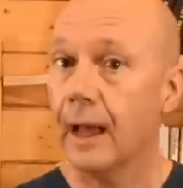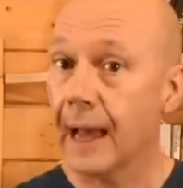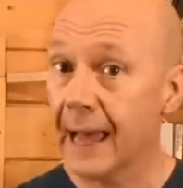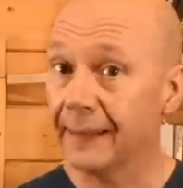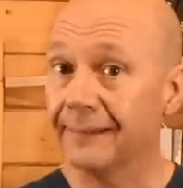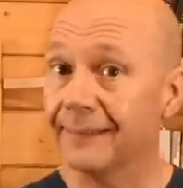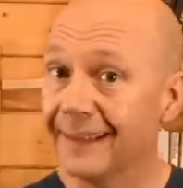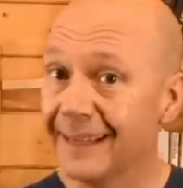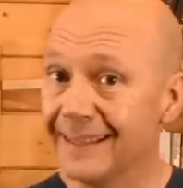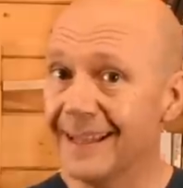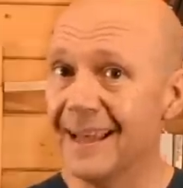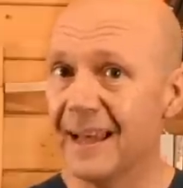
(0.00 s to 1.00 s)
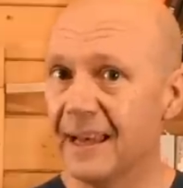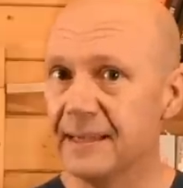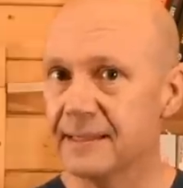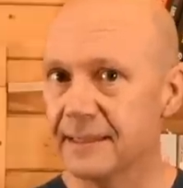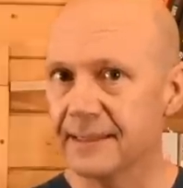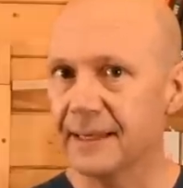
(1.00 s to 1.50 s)
And in their
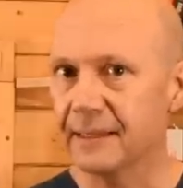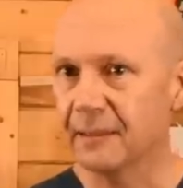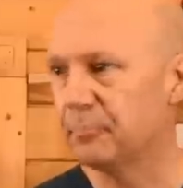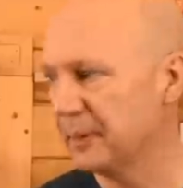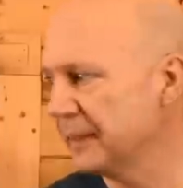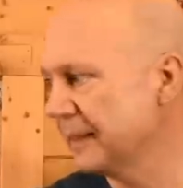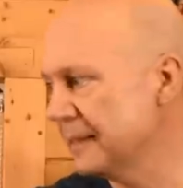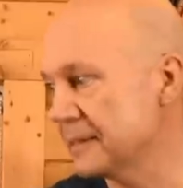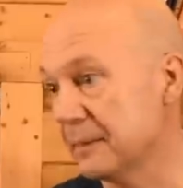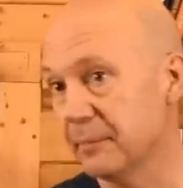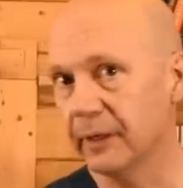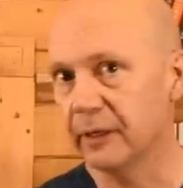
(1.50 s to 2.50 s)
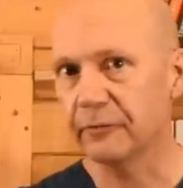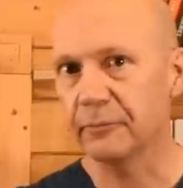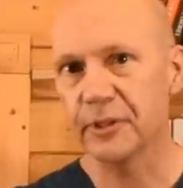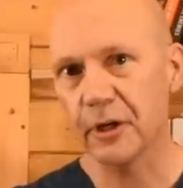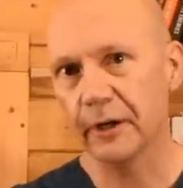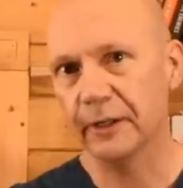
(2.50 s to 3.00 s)
haste to take the big easy money
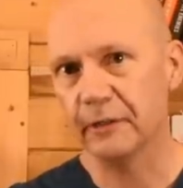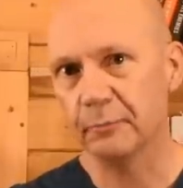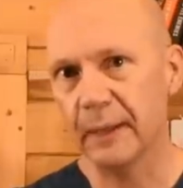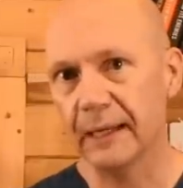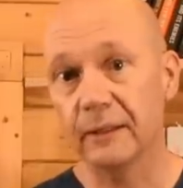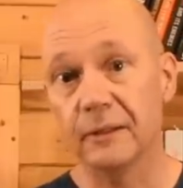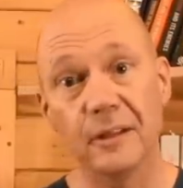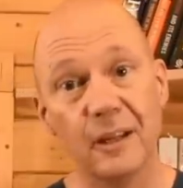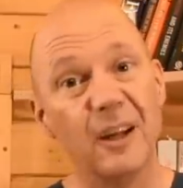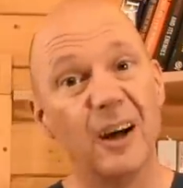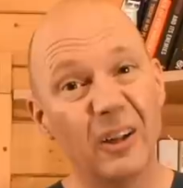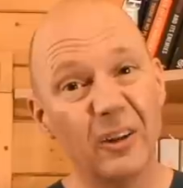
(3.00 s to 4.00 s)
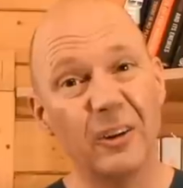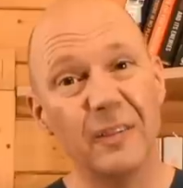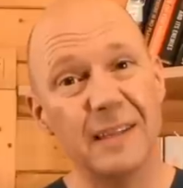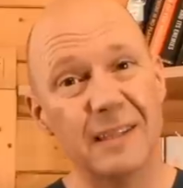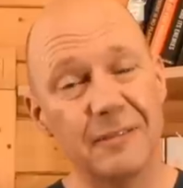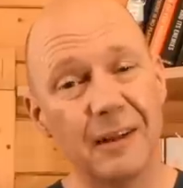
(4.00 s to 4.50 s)
from Chinese backers, a lot of
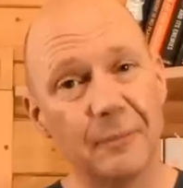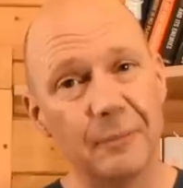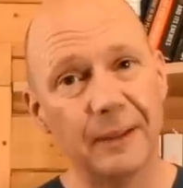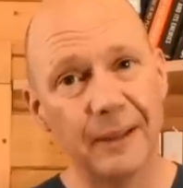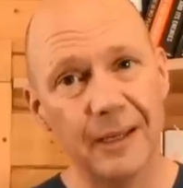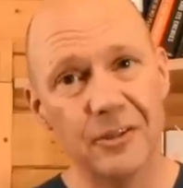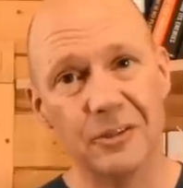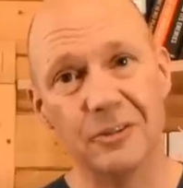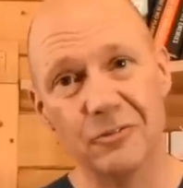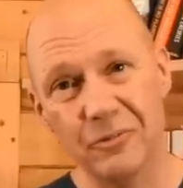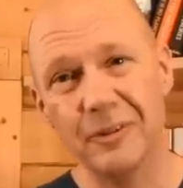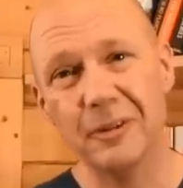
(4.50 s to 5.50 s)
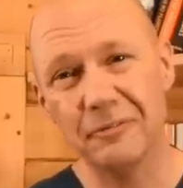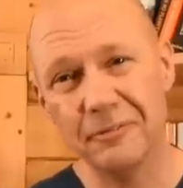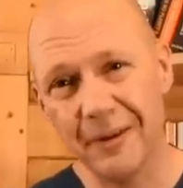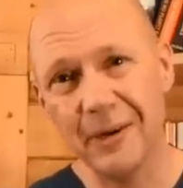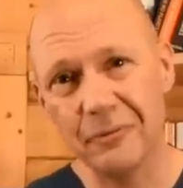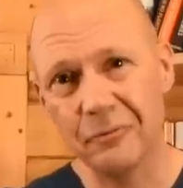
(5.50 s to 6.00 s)
these developing nations run the
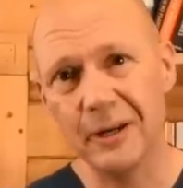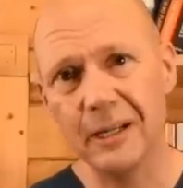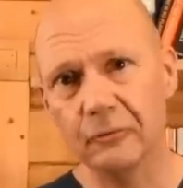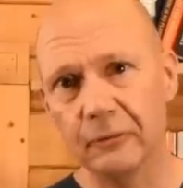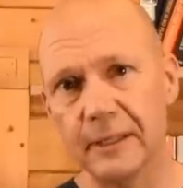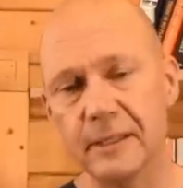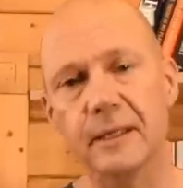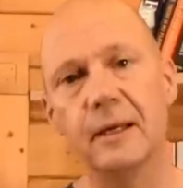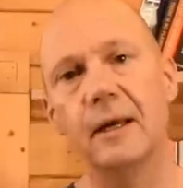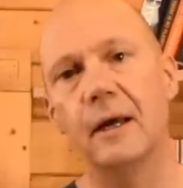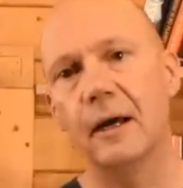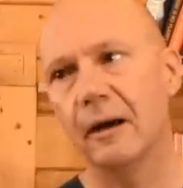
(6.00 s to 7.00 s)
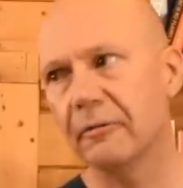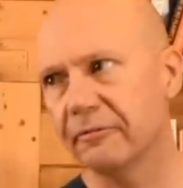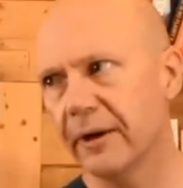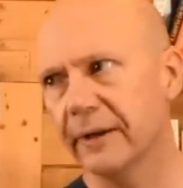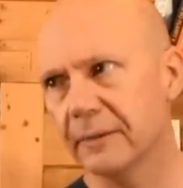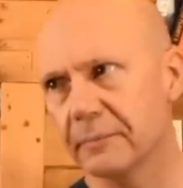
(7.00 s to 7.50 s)
very real risk of
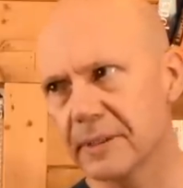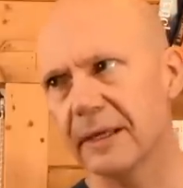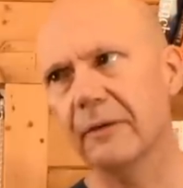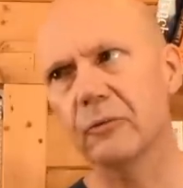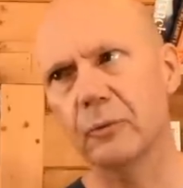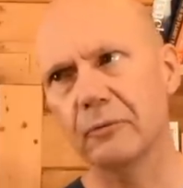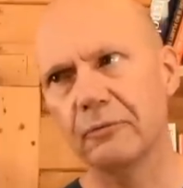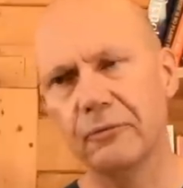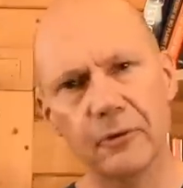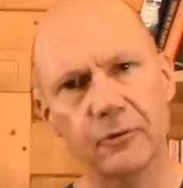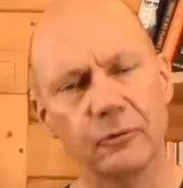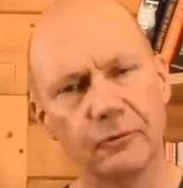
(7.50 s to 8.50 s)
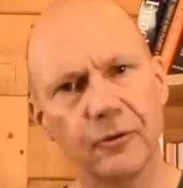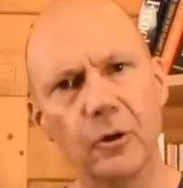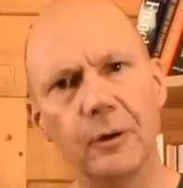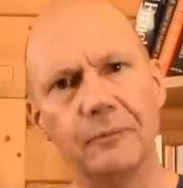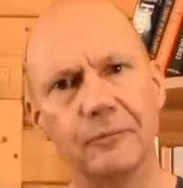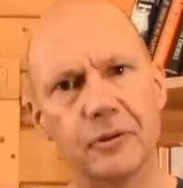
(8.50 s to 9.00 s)
finding themselves with fossil
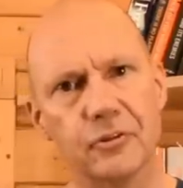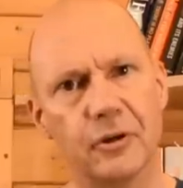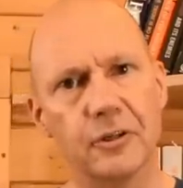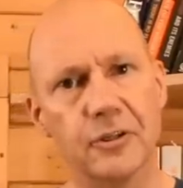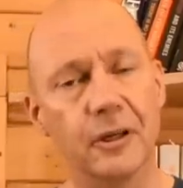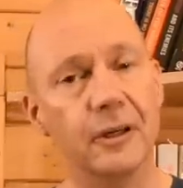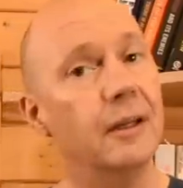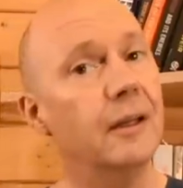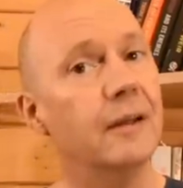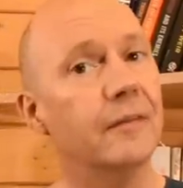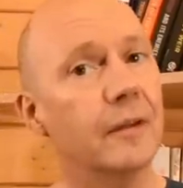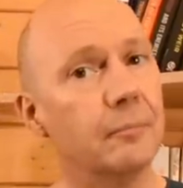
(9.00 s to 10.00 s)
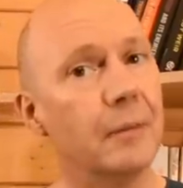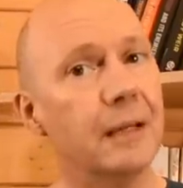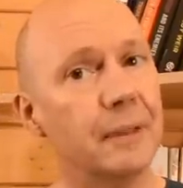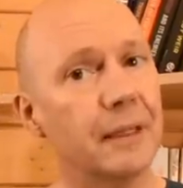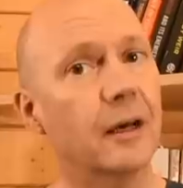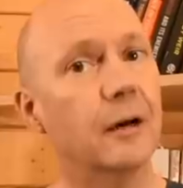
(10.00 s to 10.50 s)
fuel infrastructure that may
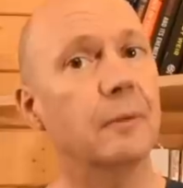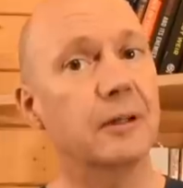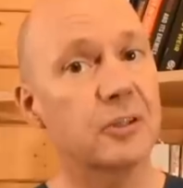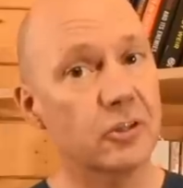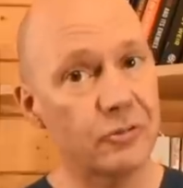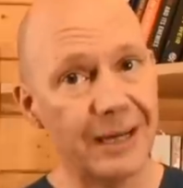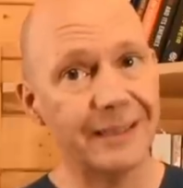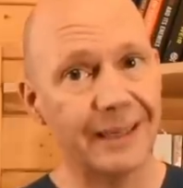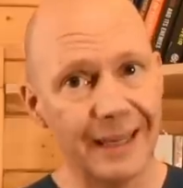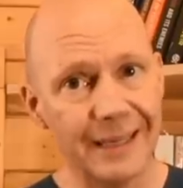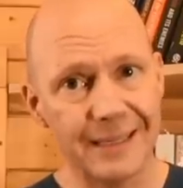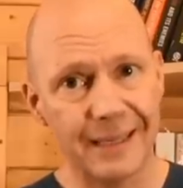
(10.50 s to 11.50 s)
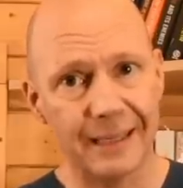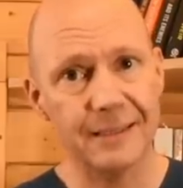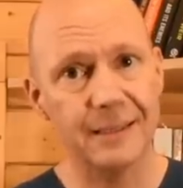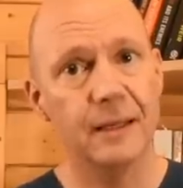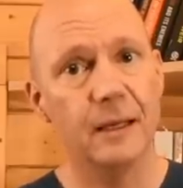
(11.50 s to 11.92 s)
become a stranded asset